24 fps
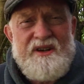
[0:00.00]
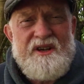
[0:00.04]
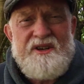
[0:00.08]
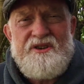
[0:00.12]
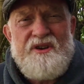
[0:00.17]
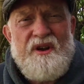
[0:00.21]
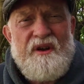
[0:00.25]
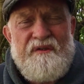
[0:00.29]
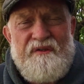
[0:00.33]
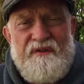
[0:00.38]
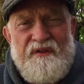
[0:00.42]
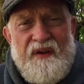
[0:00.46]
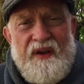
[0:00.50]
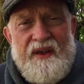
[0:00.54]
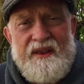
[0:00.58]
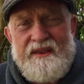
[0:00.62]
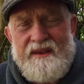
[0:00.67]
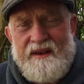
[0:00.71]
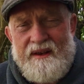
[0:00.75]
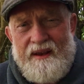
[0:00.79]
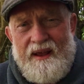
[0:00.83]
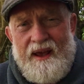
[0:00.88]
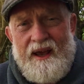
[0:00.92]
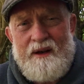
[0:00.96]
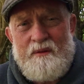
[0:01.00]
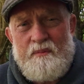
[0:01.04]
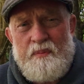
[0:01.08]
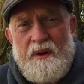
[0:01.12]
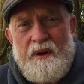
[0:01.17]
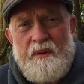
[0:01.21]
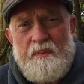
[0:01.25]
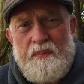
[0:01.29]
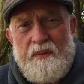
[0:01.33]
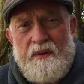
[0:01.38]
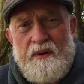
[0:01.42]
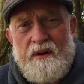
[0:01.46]
There's no faith in that,
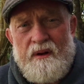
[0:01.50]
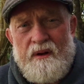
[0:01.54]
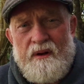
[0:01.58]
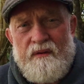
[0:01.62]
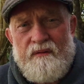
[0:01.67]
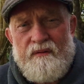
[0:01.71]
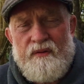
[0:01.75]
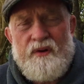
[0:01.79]
people.